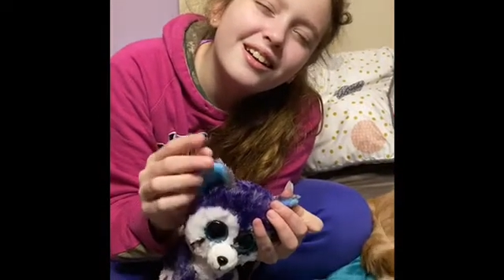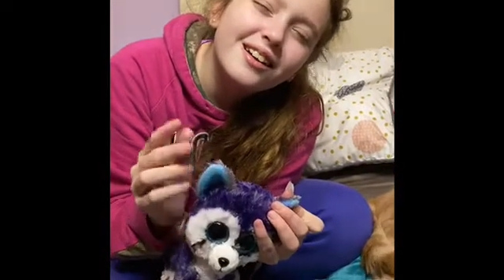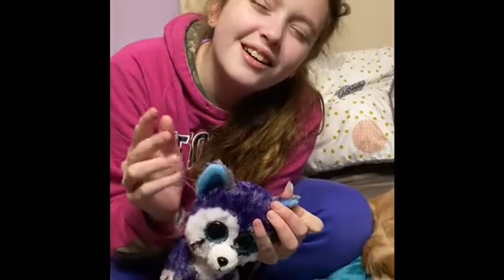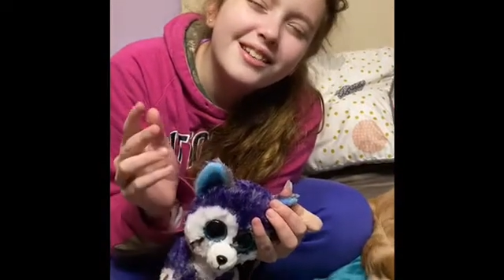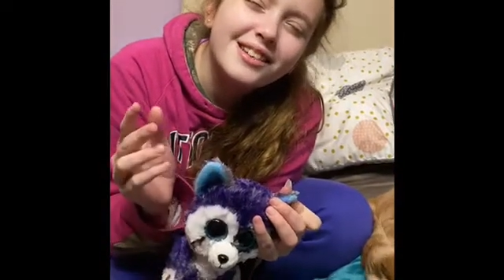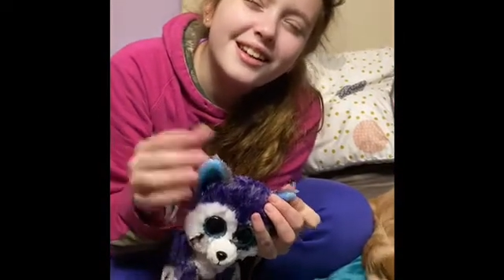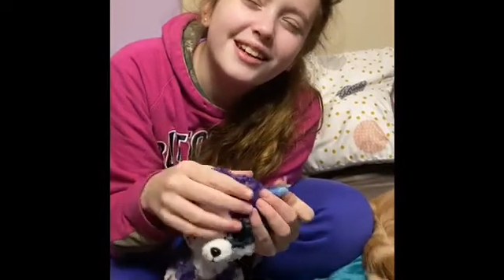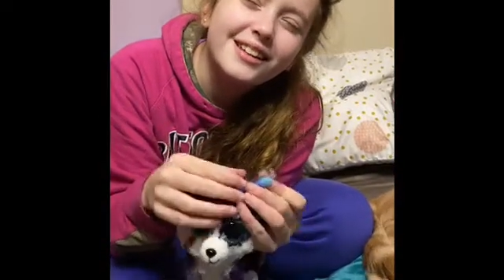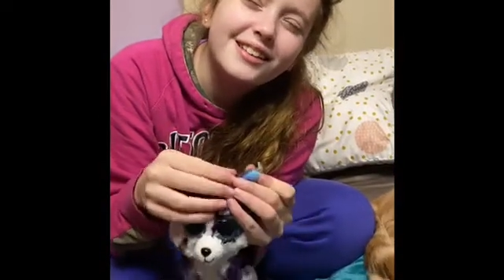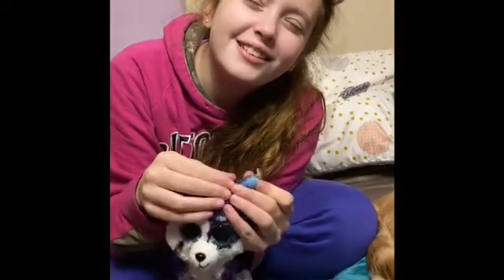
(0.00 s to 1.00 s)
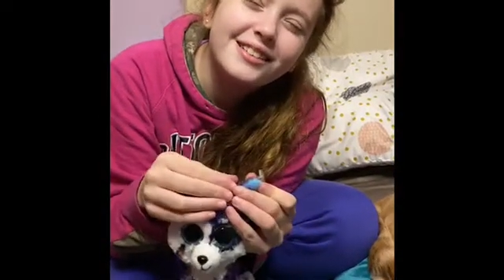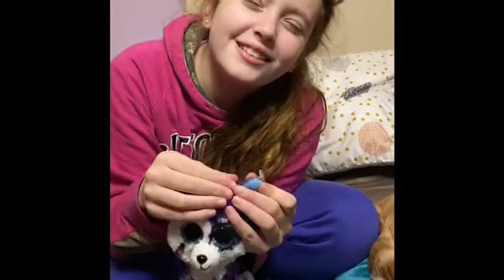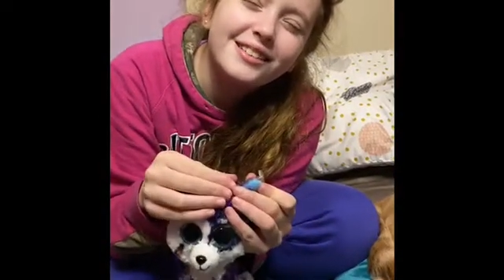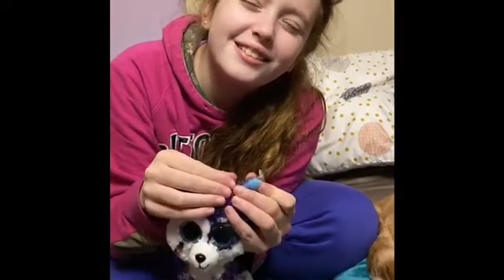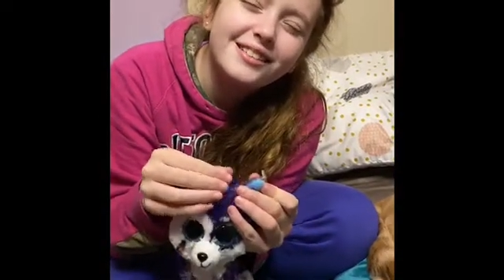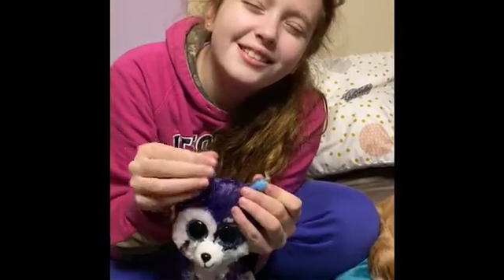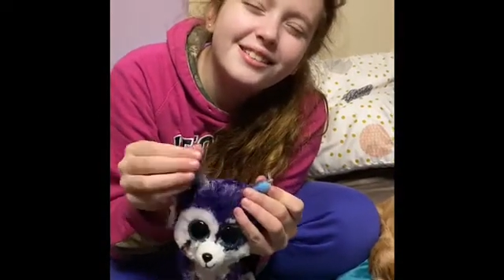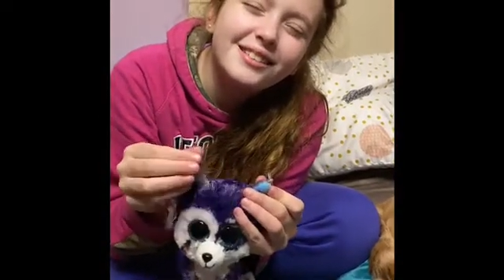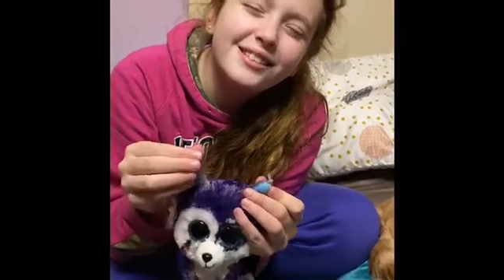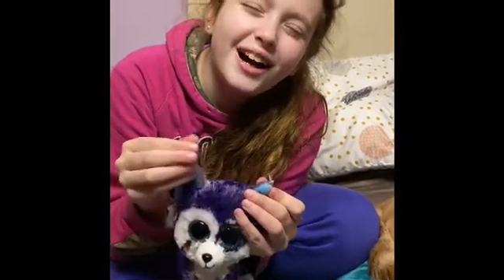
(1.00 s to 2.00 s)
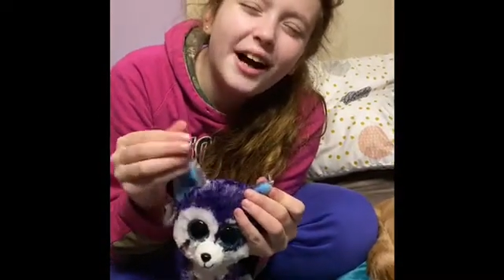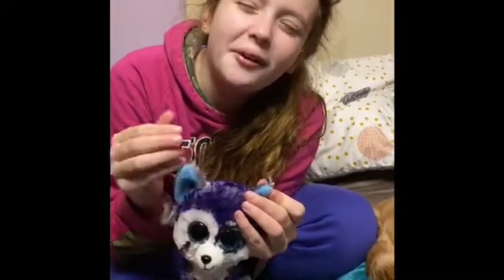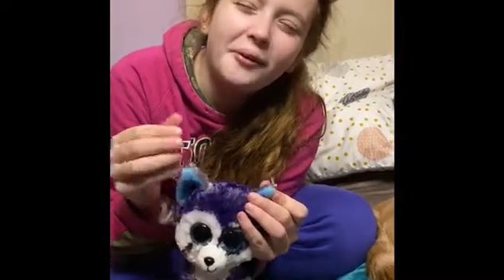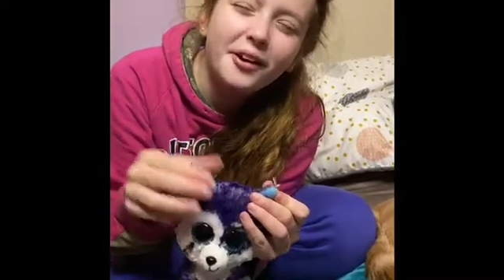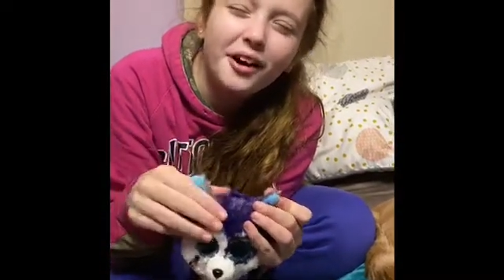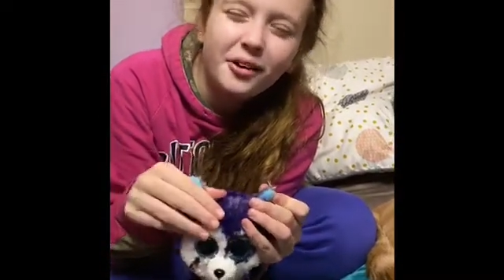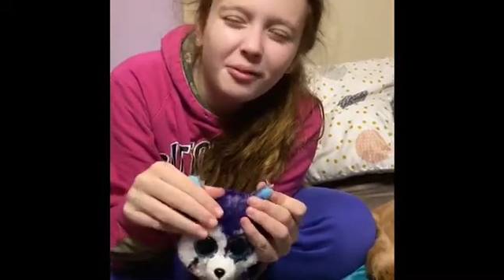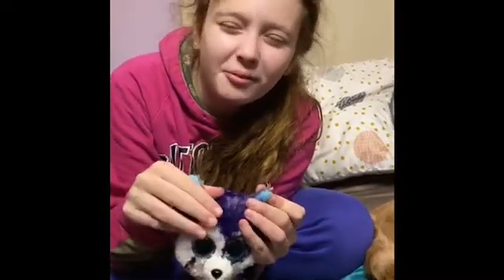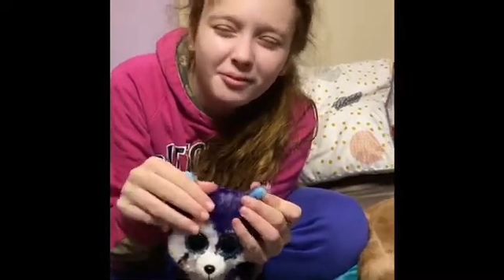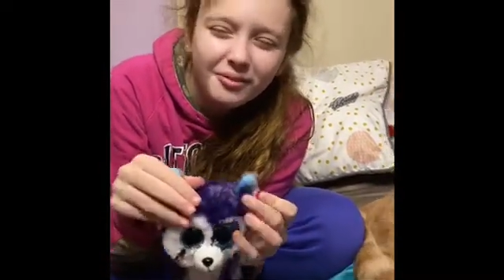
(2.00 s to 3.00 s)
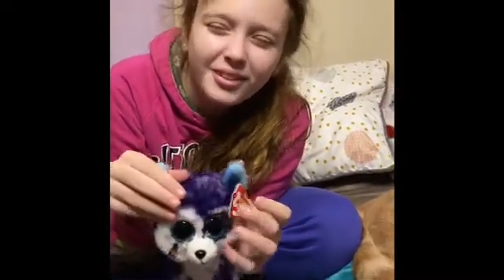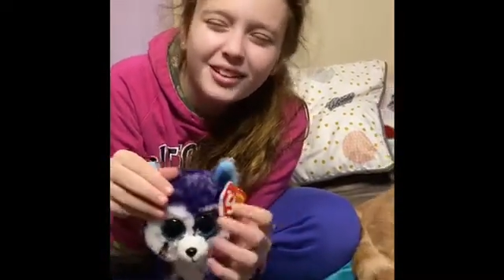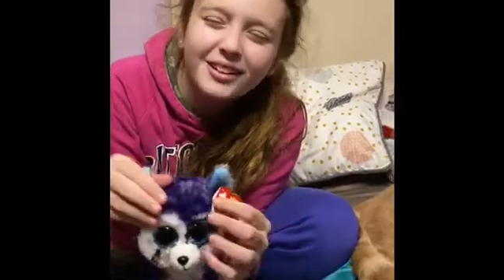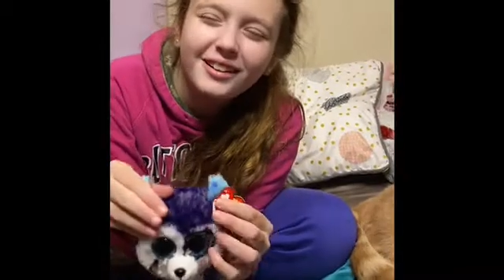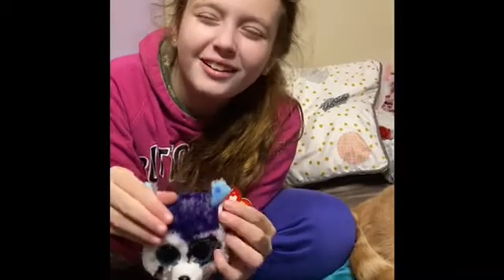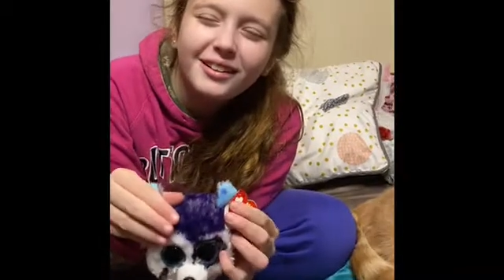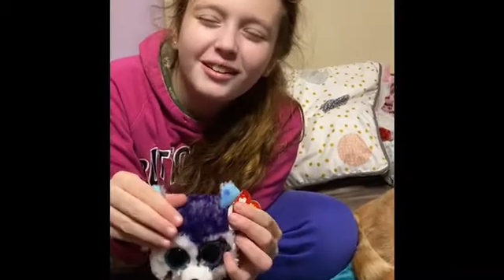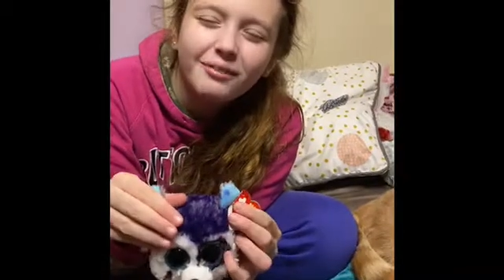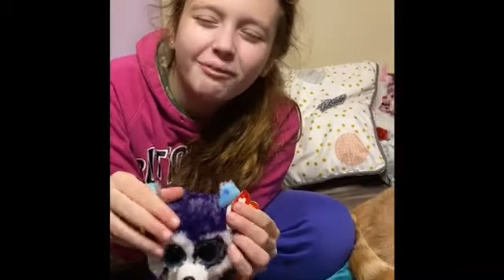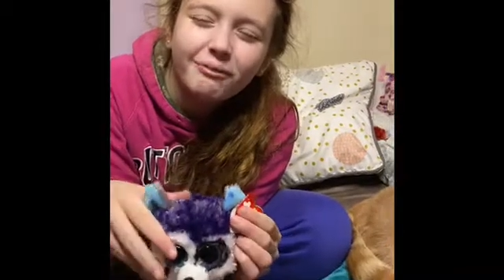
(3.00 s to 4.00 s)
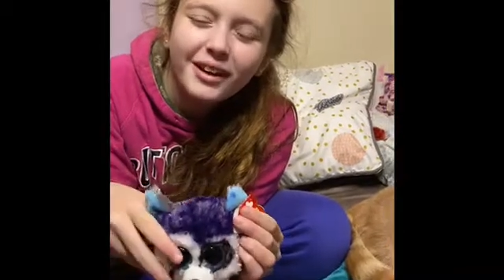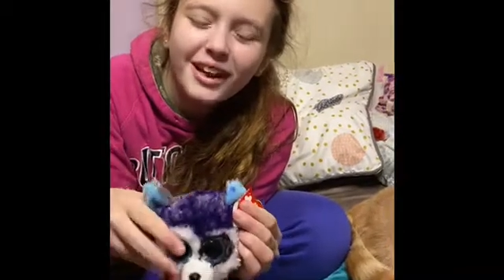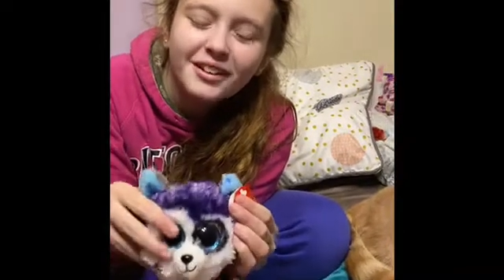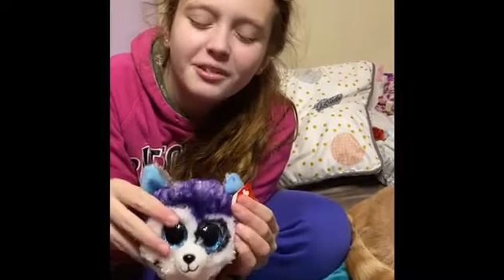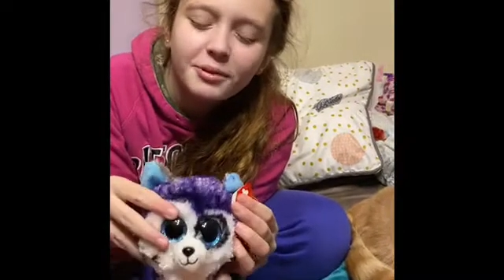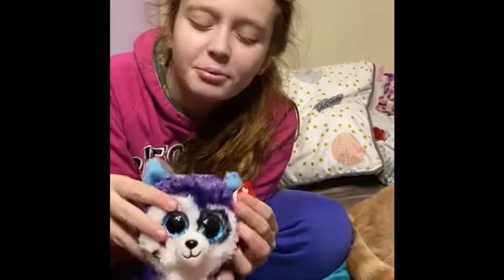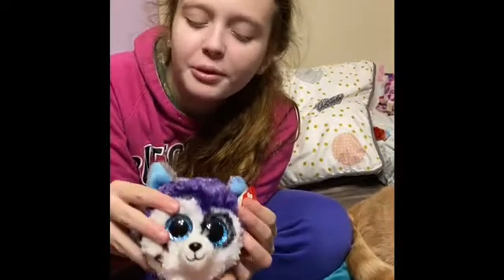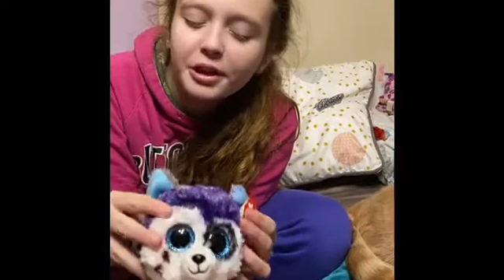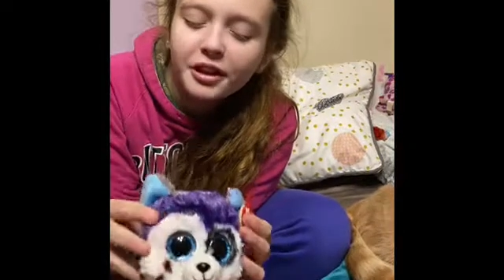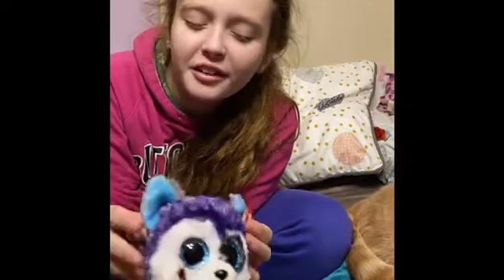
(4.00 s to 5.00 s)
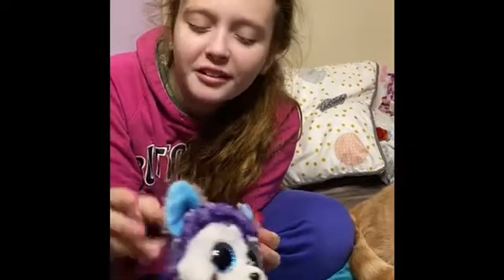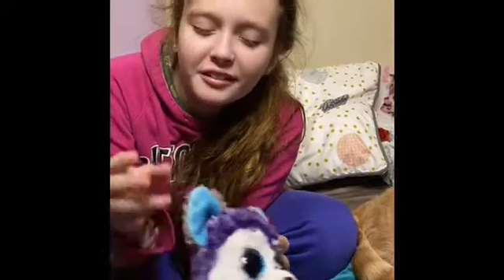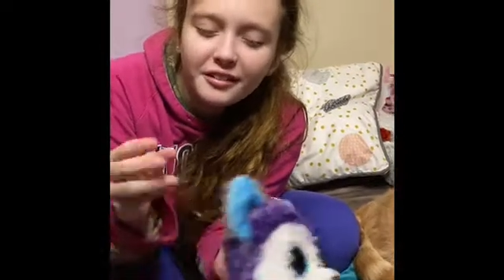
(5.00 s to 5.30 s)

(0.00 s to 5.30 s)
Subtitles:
Is it, I don't know, my custom spirit?